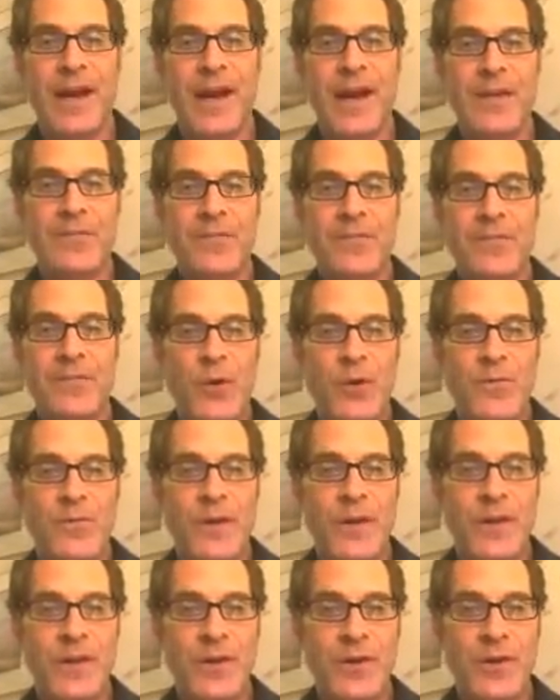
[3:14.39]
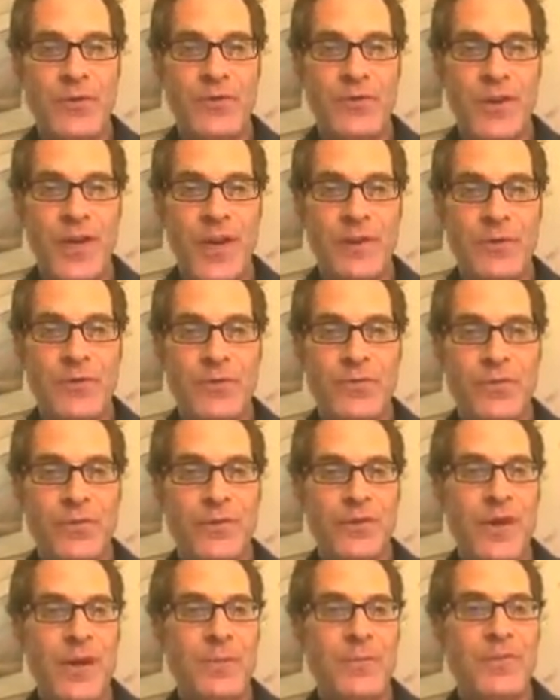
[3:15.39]
And for more videos and
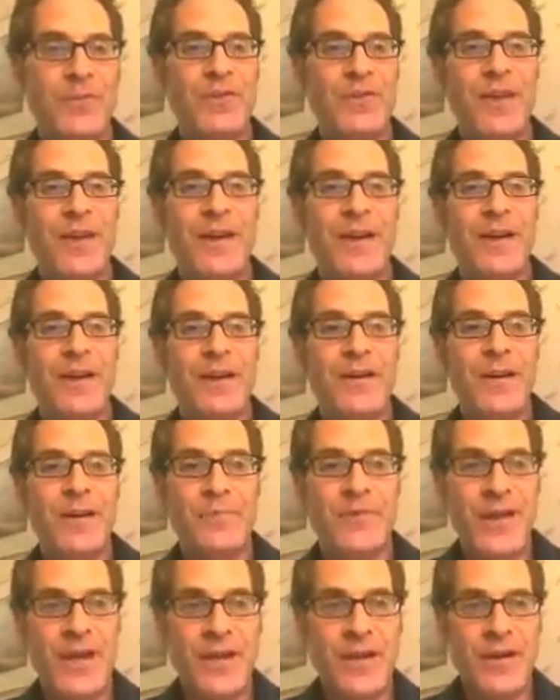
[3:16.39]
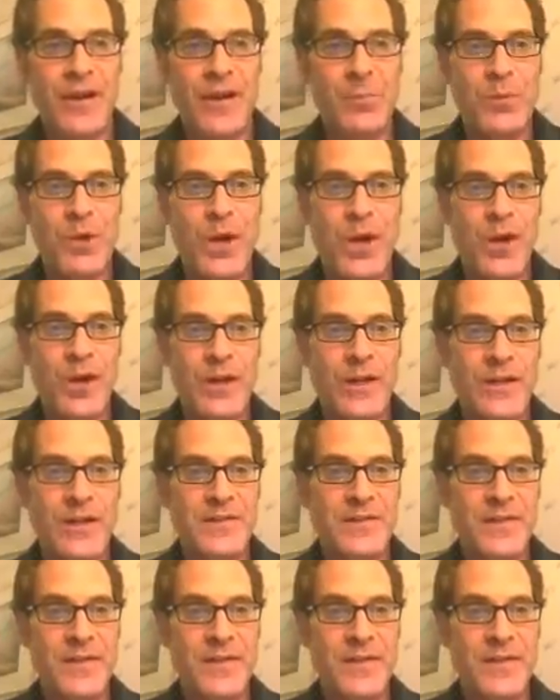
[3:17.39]
useful tips, come check out our blog at